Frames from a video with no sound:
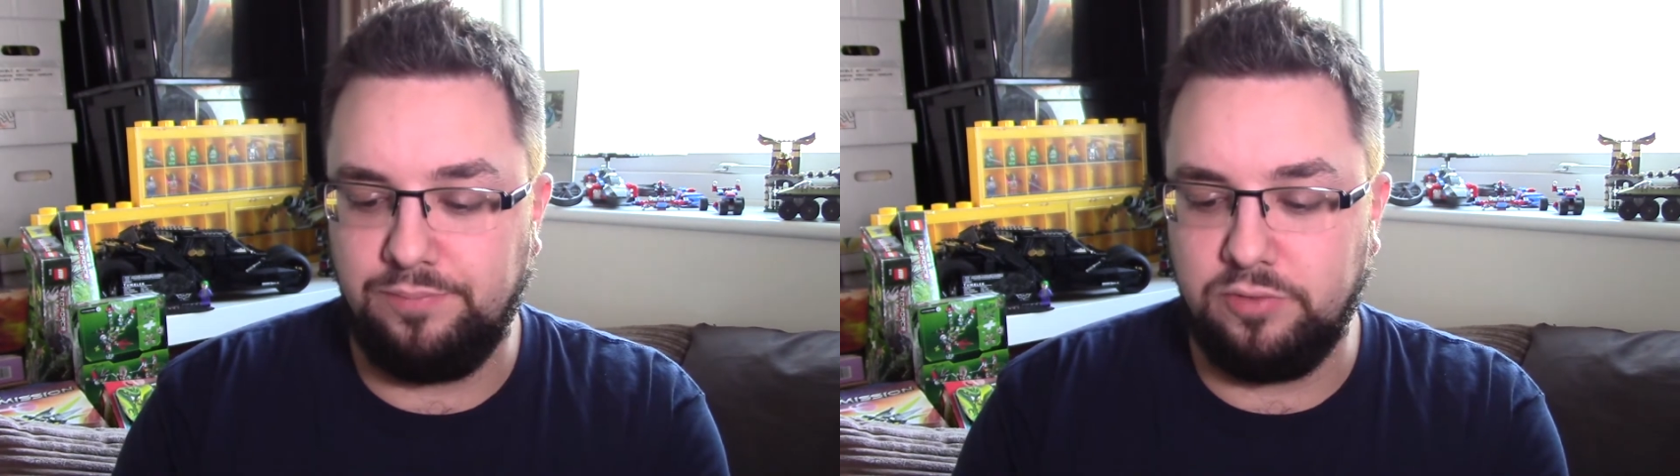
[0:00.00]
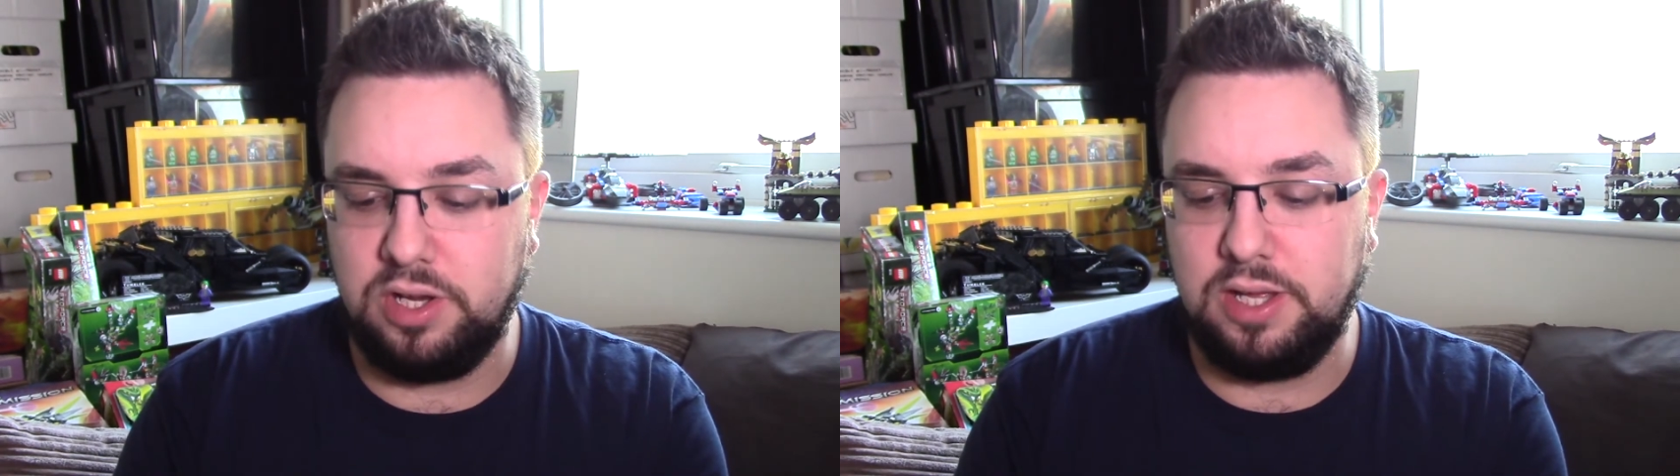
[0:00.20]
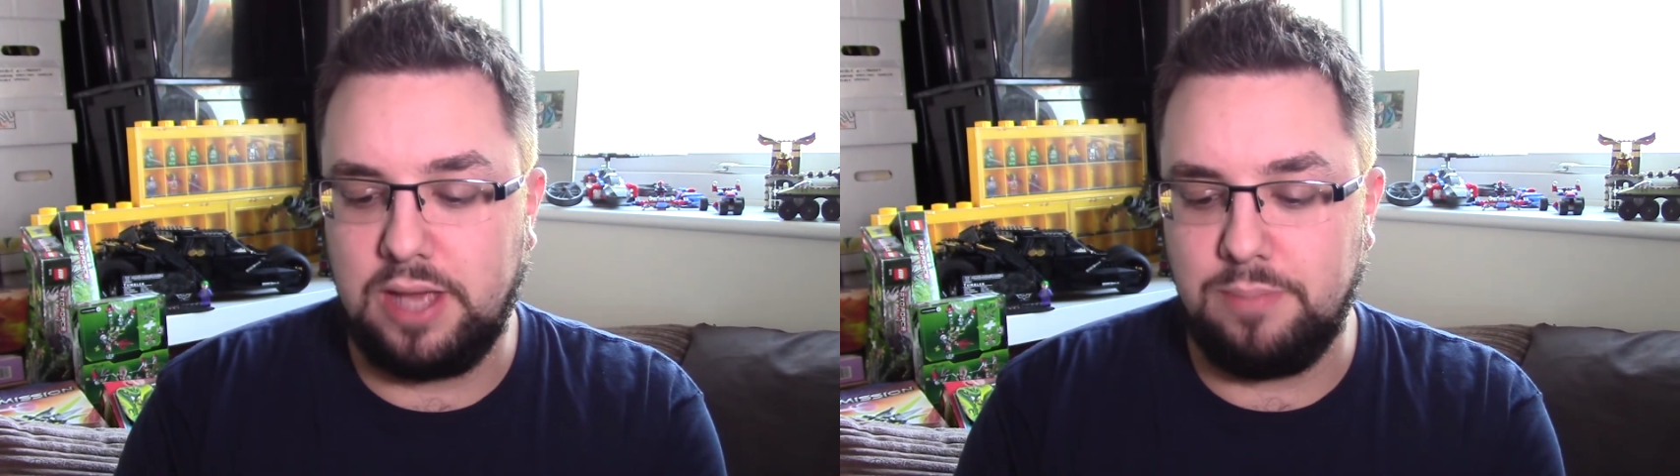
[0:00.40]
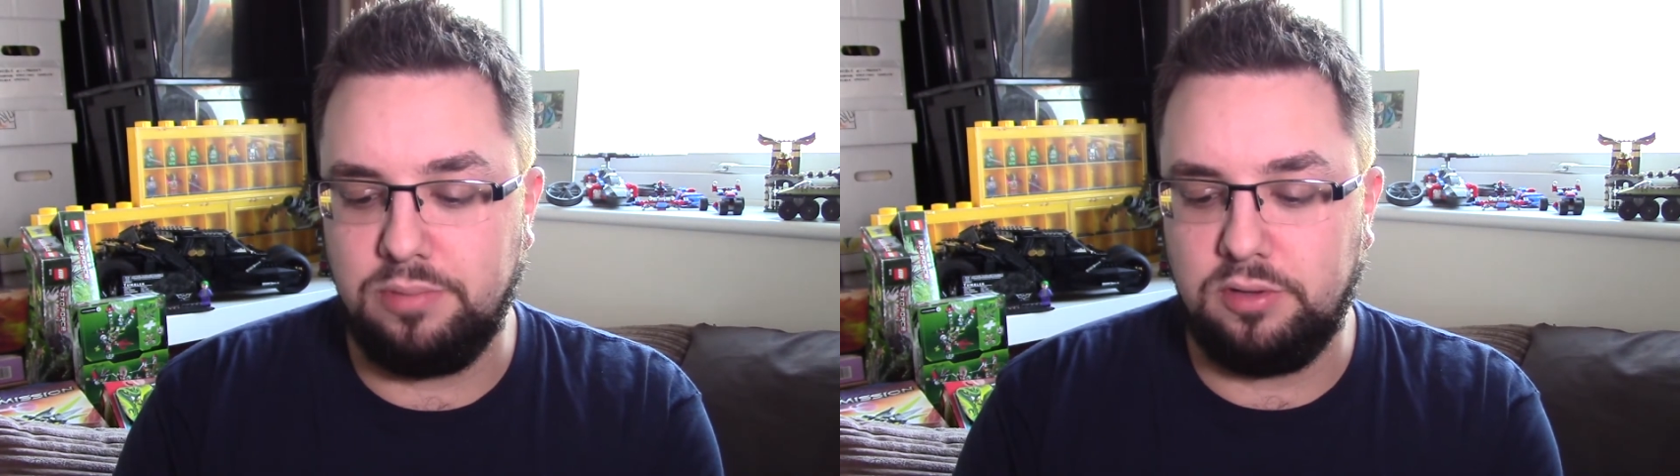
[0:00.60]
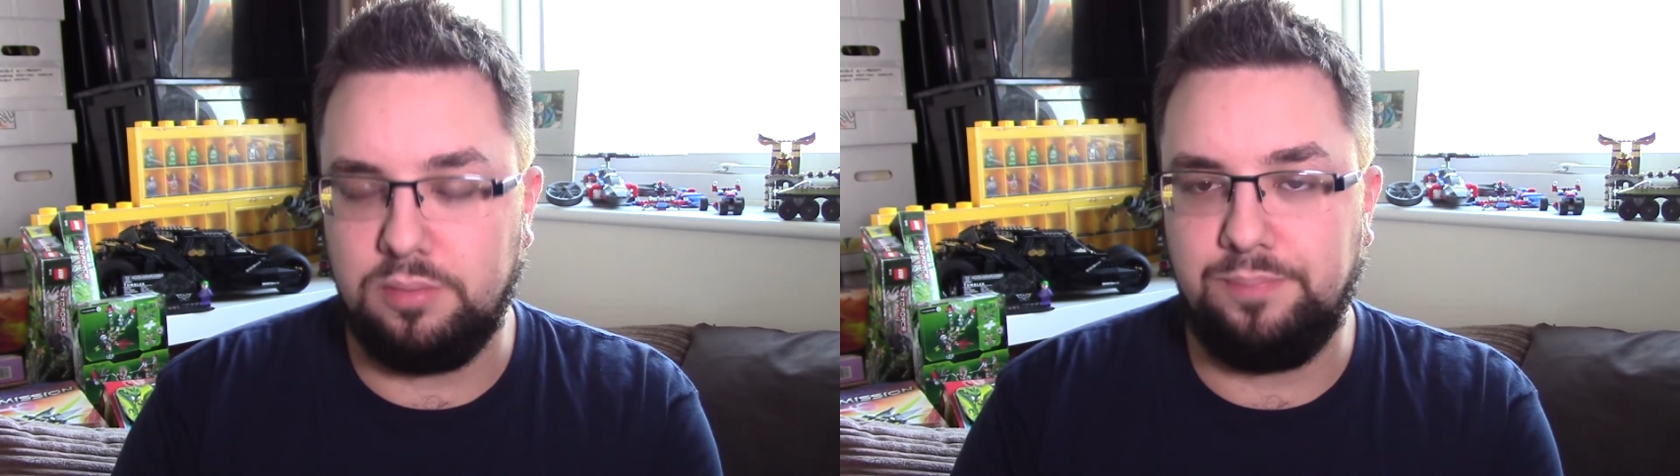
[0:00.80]
Really,
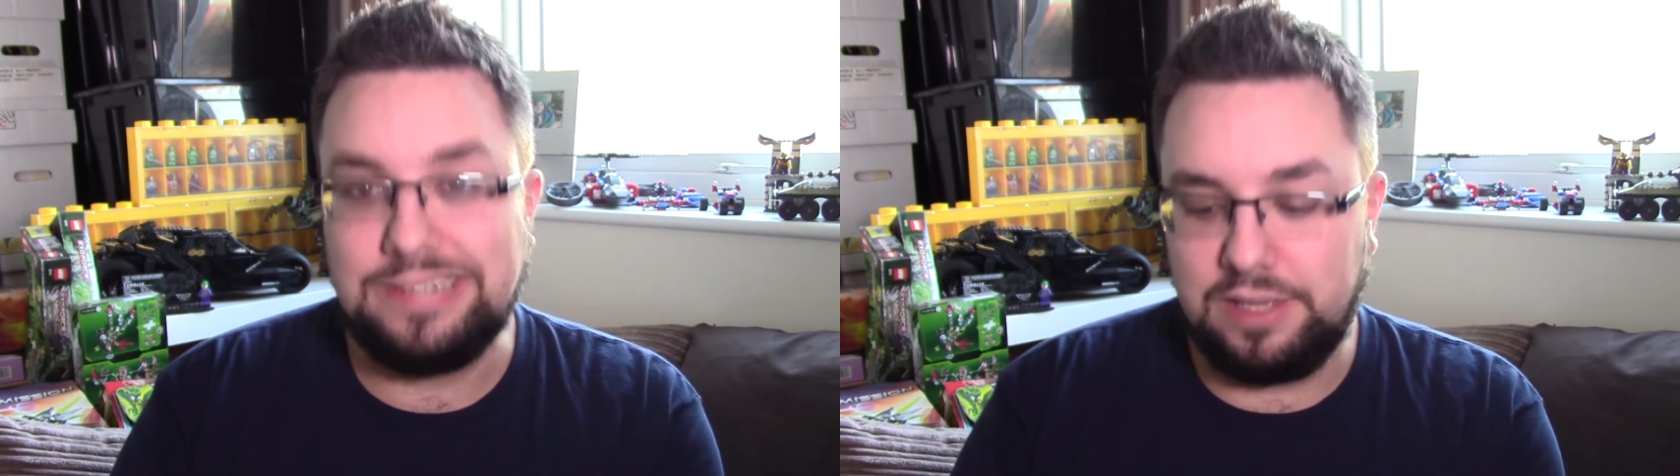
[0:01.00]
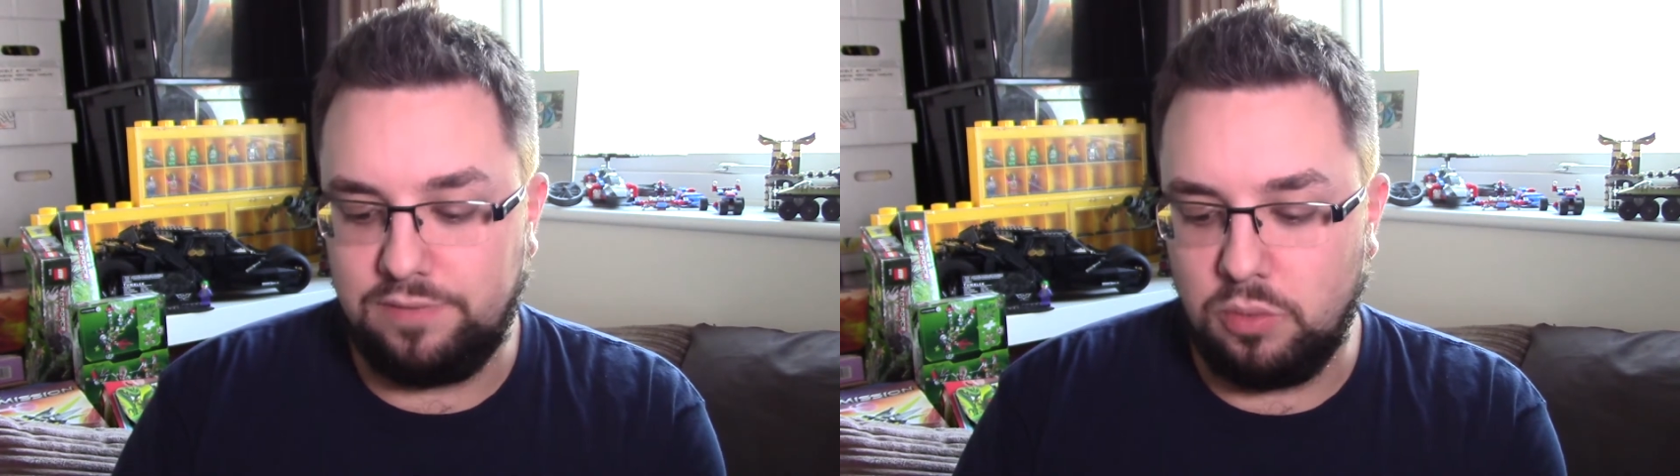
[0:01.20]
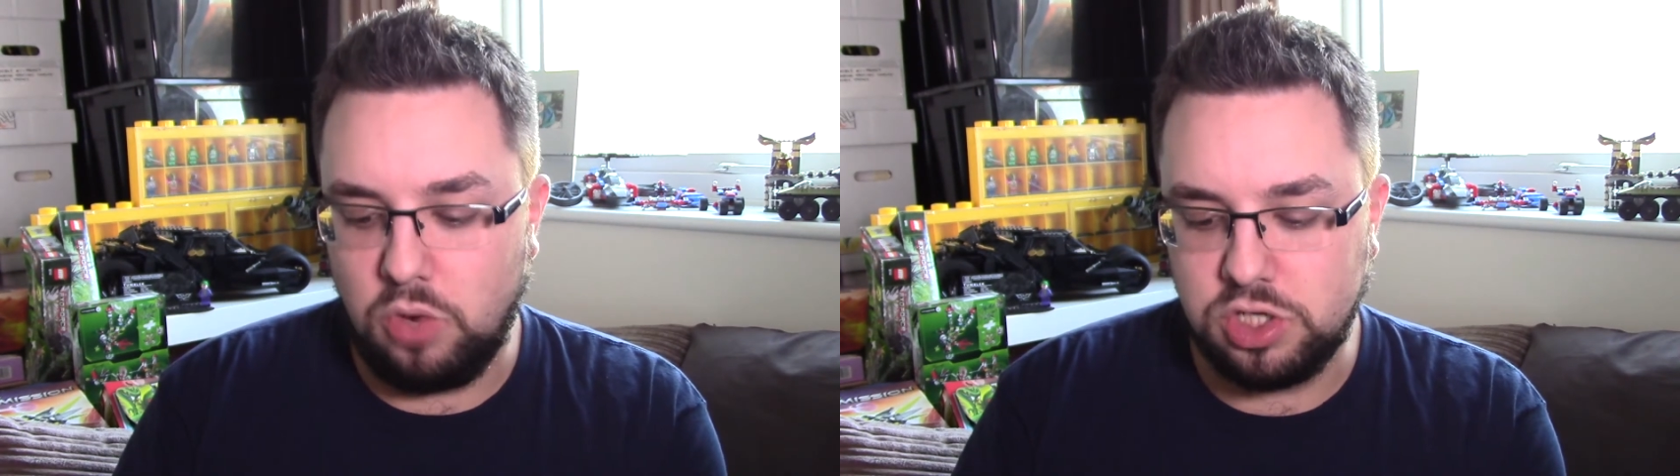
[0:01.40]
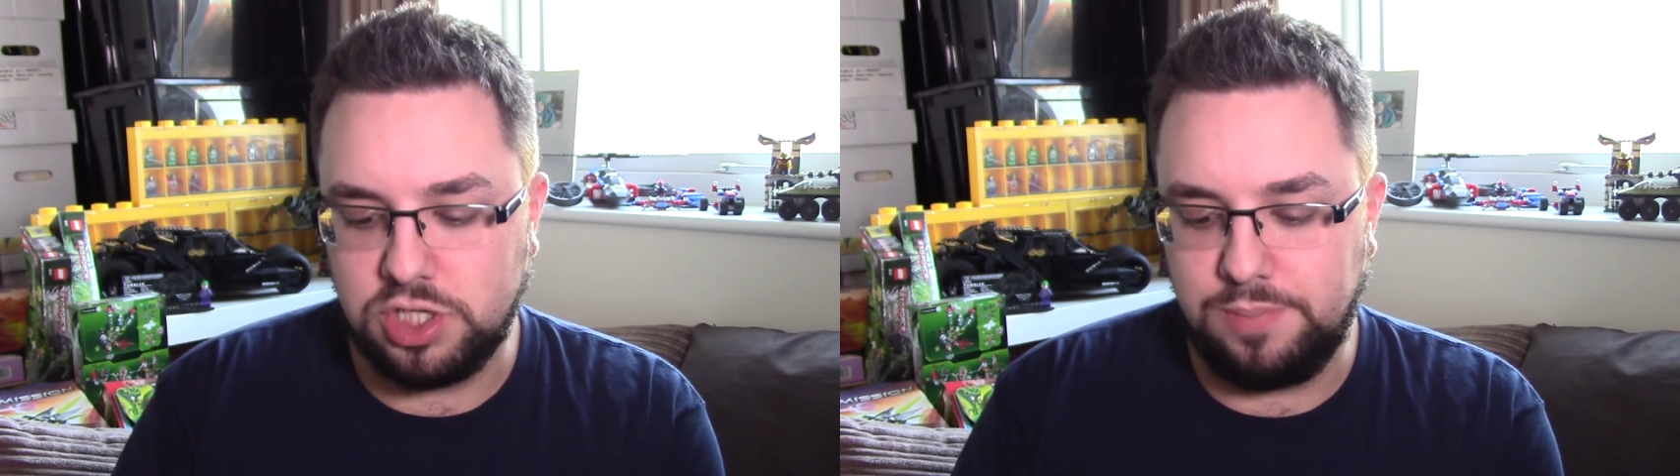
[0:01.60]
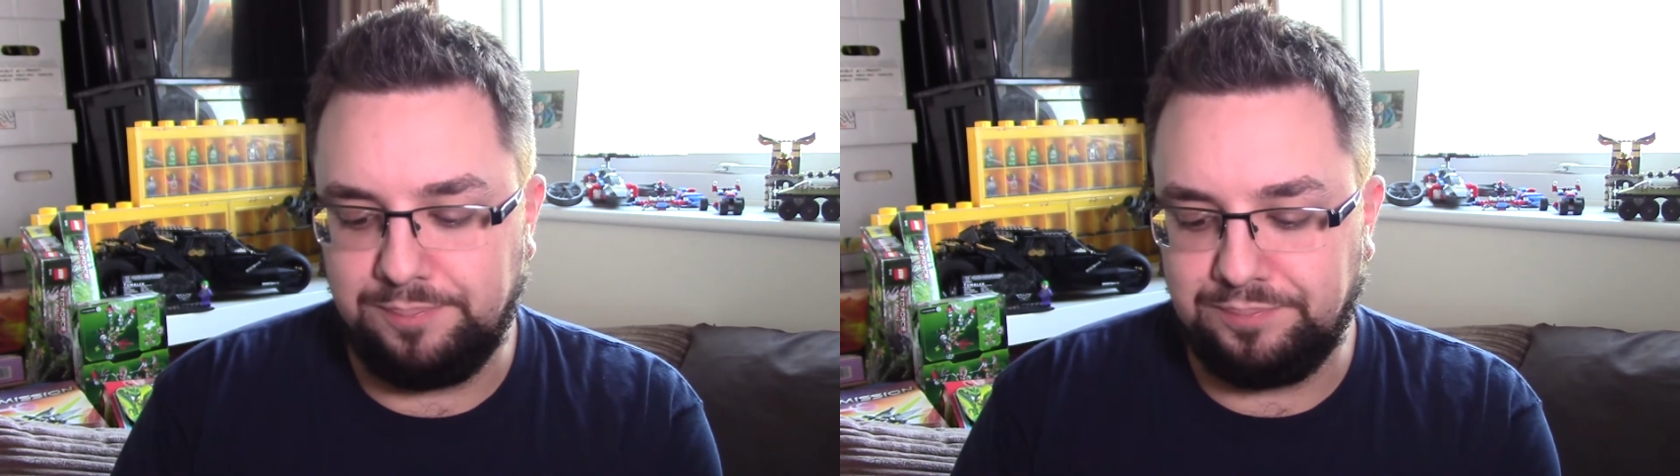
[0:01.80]
Cadbury's, if you're watching.